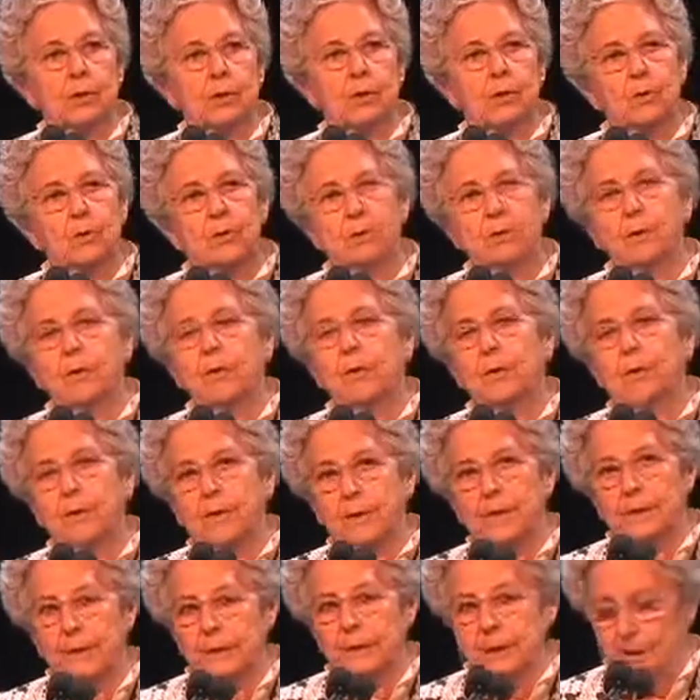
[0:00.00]
Court or
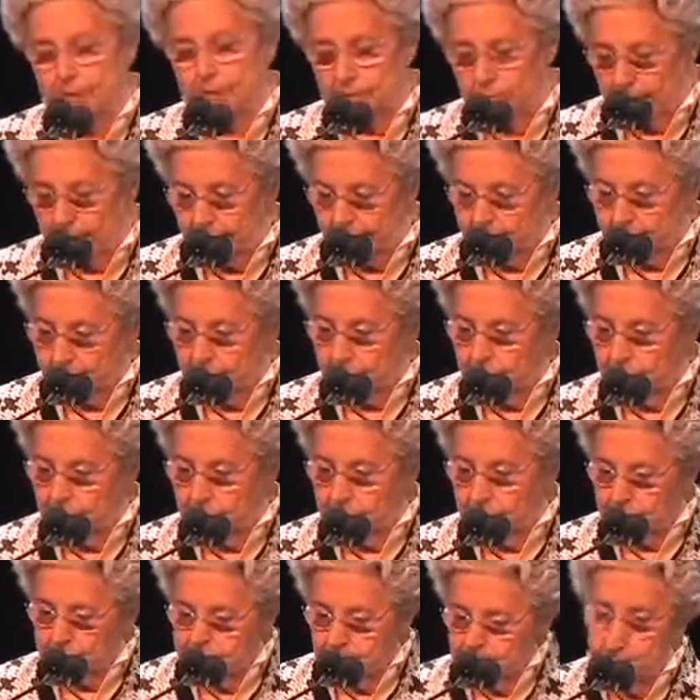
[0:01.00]
the International
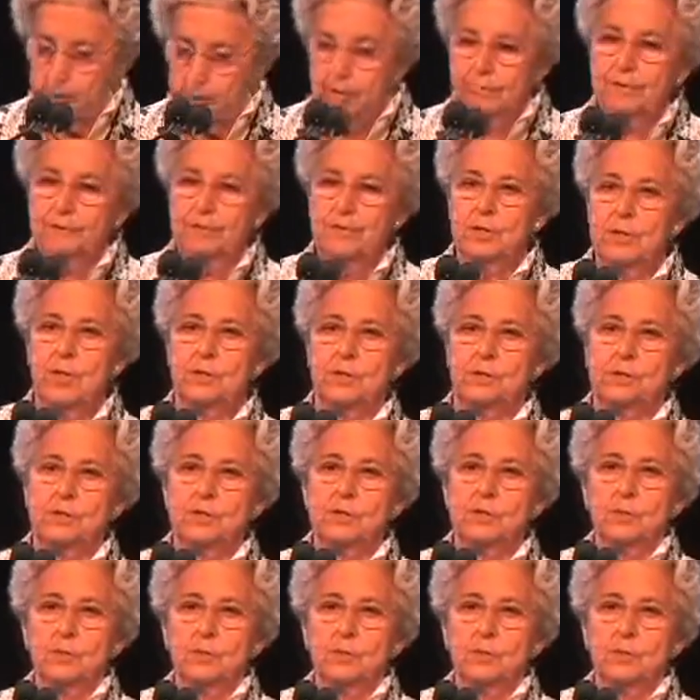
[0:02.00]
Court of Justice,